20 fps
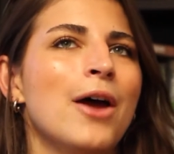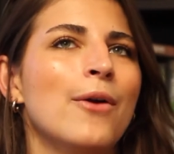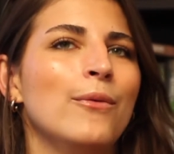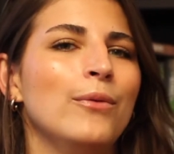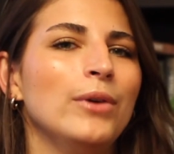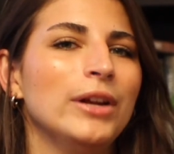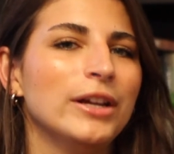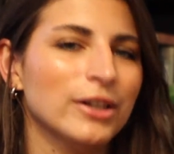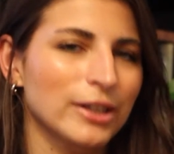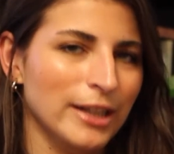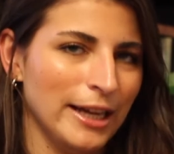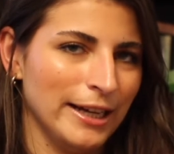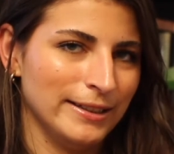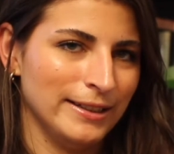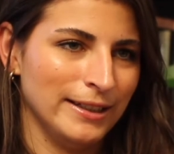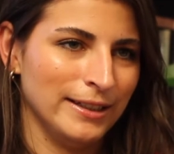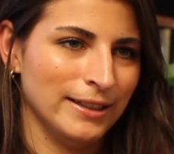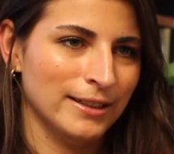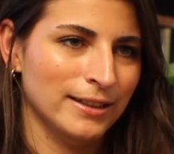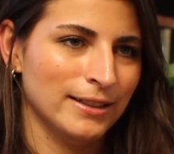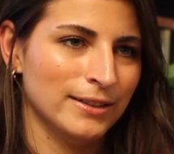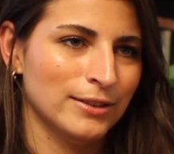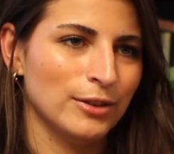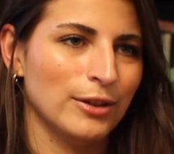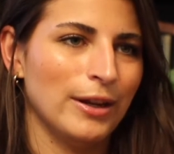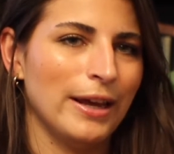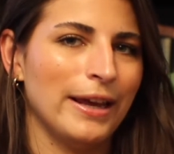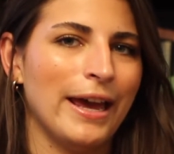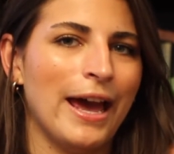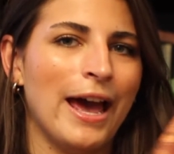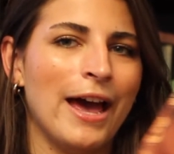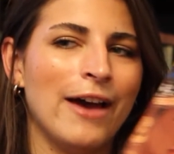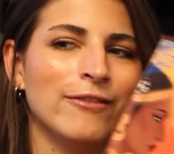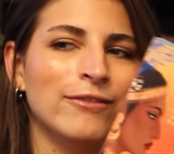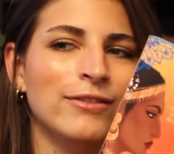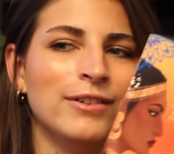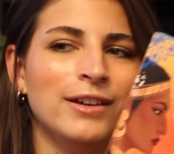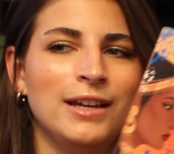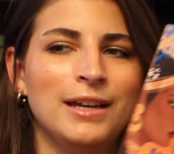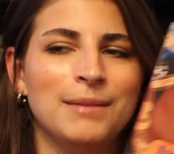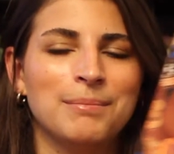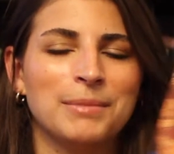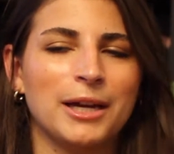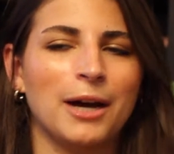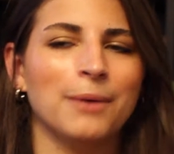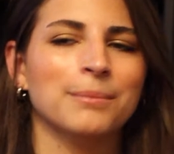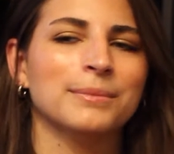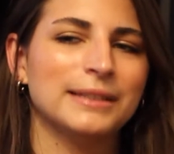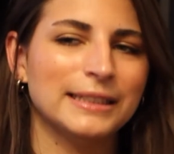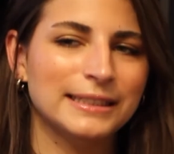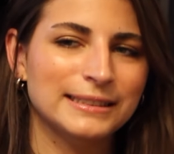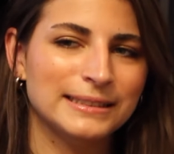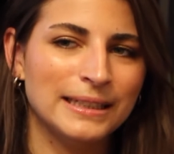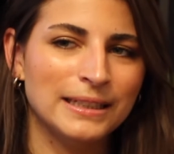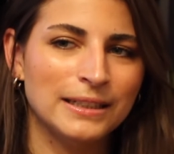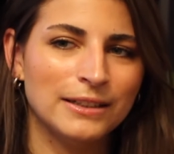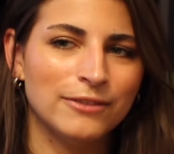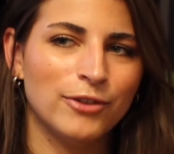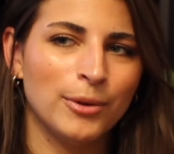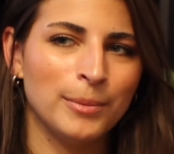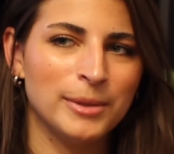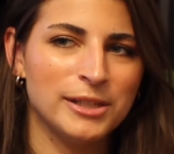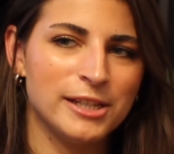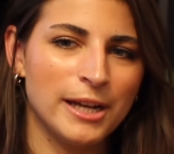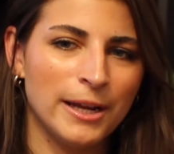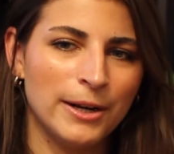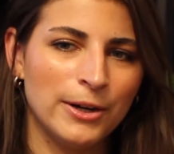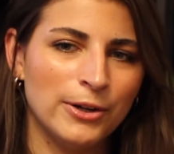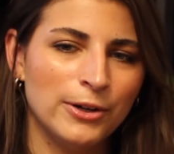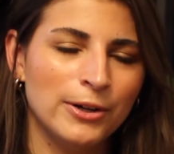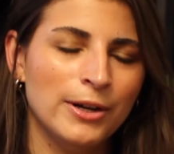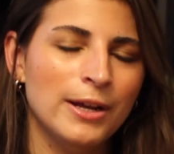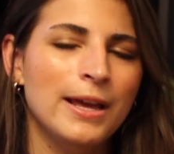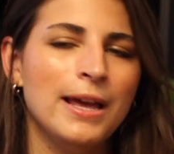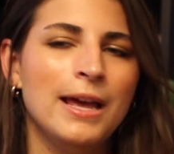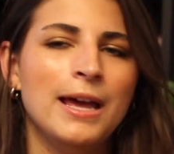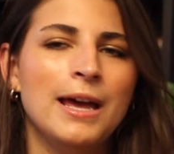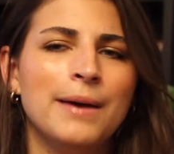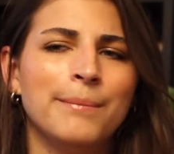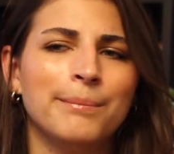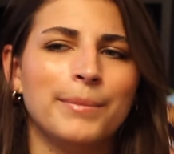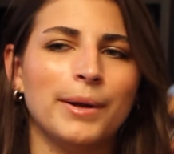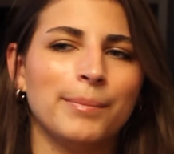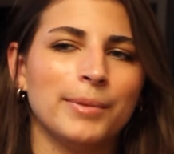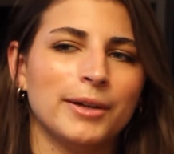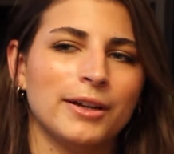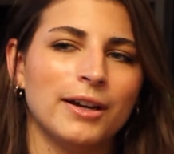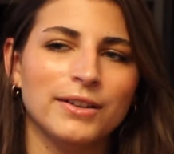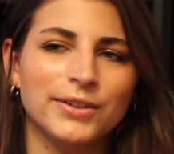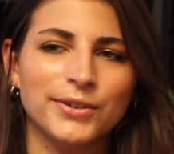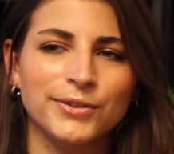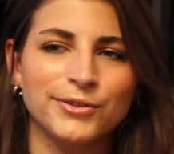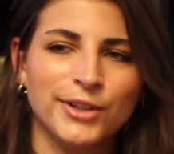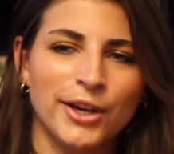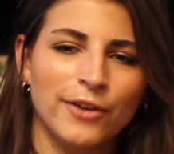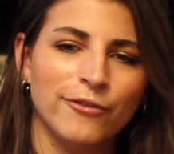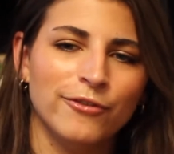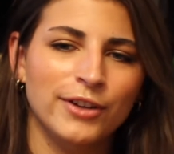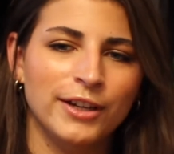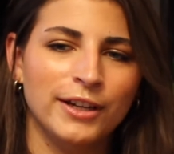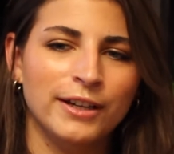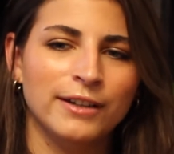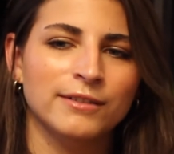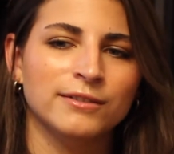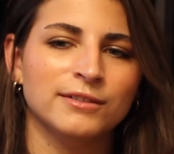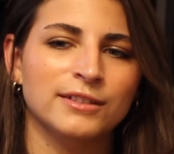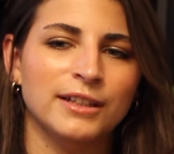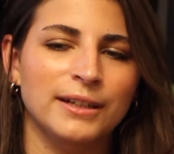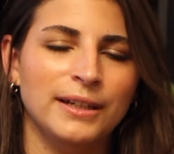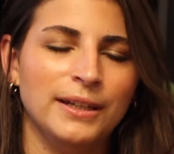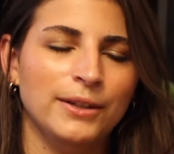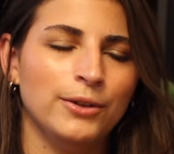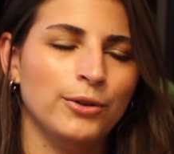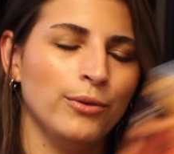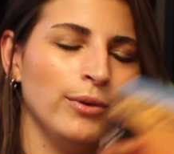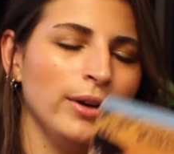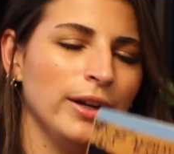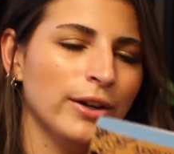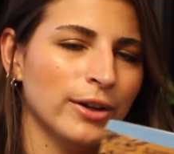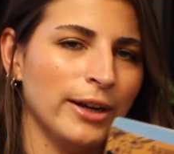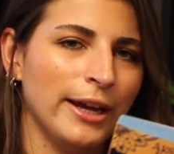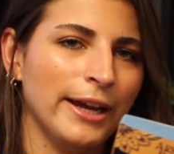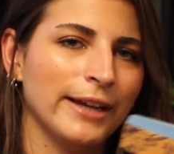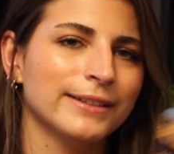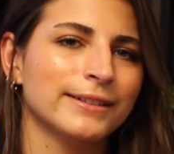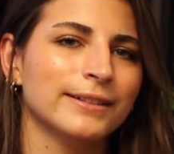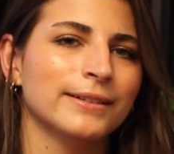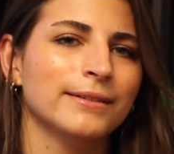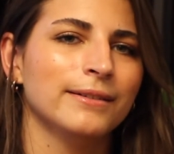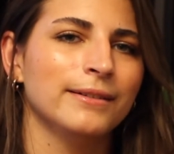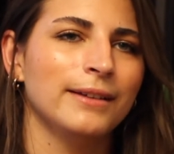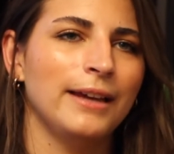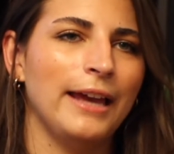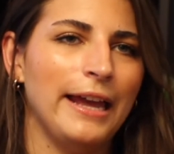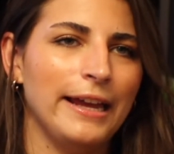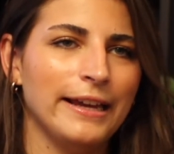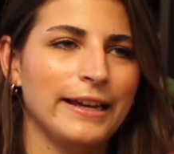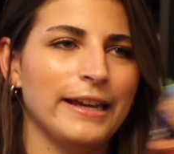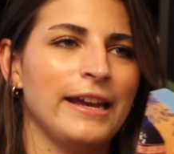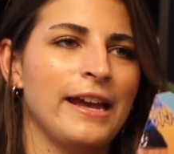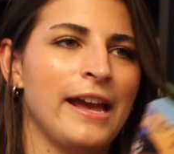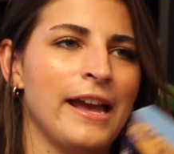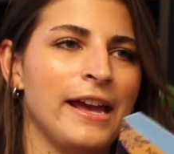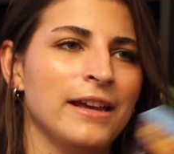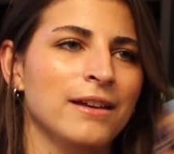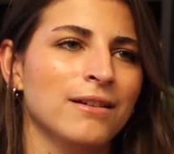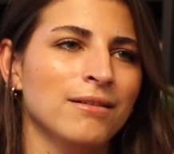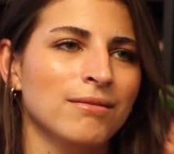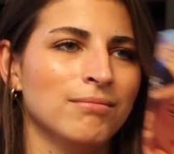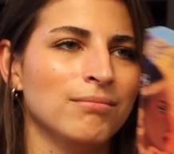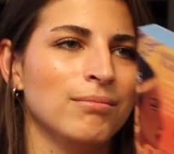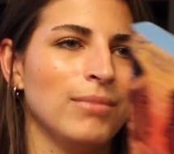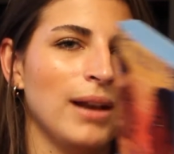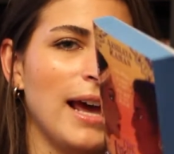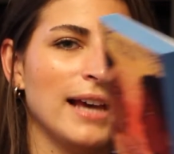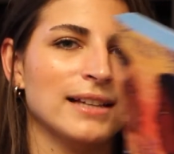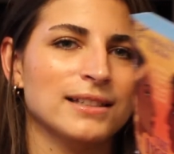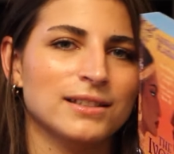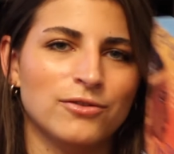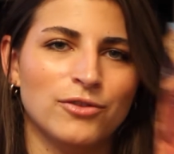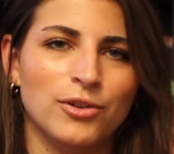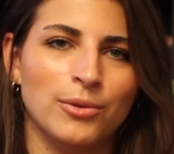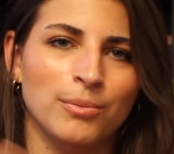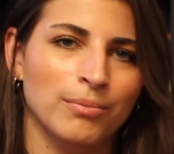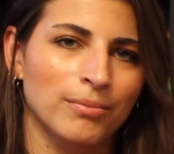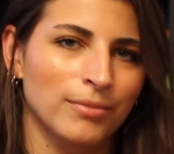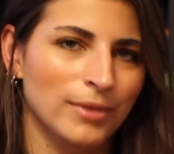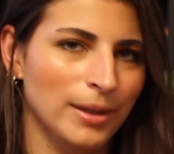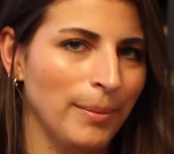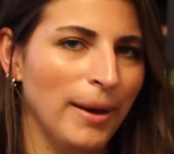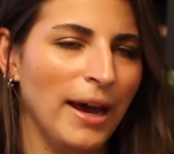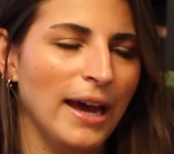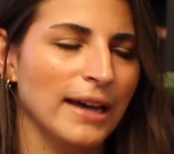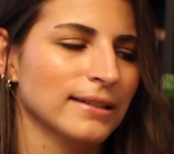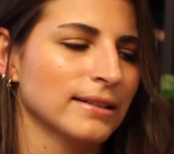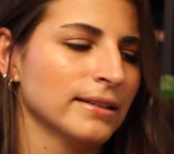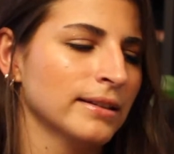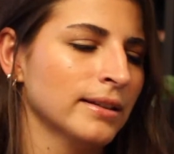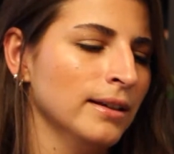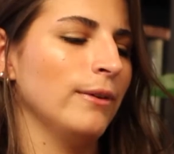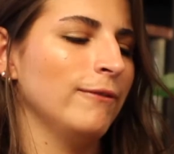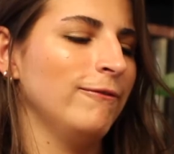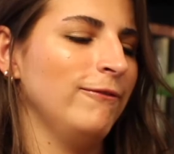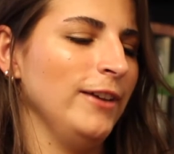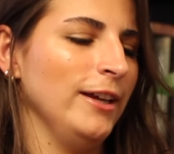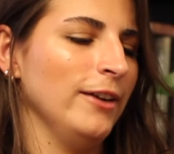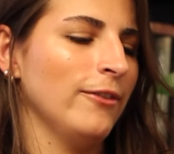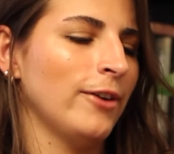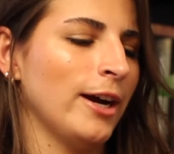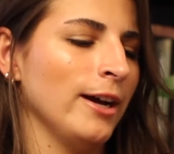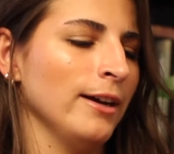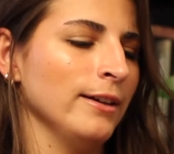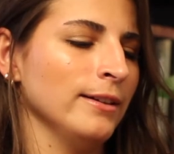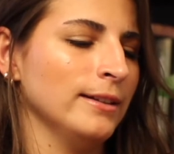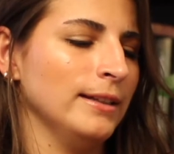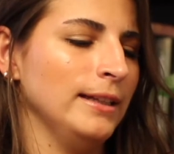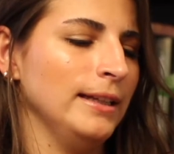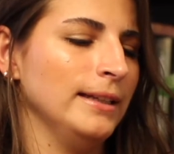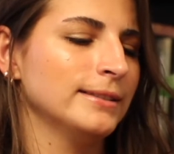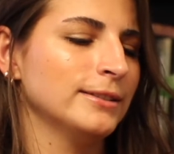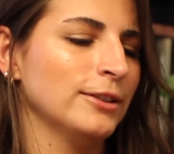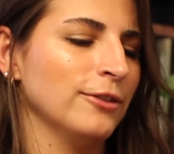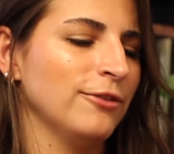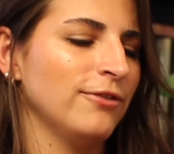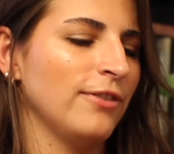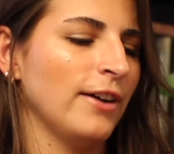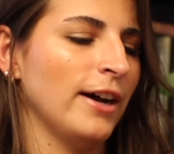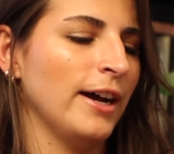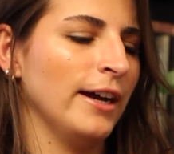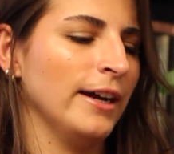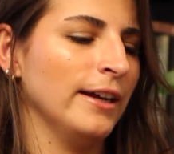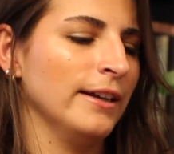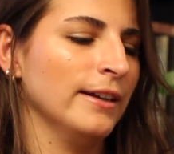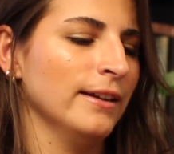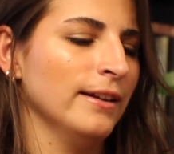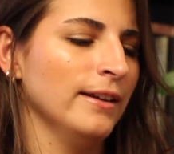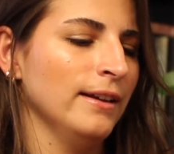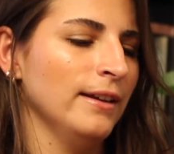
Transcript: reconnecting. So they have become distant from each other, but because of something, they need to reconnect, aka Blast from the Past. Vera needs to find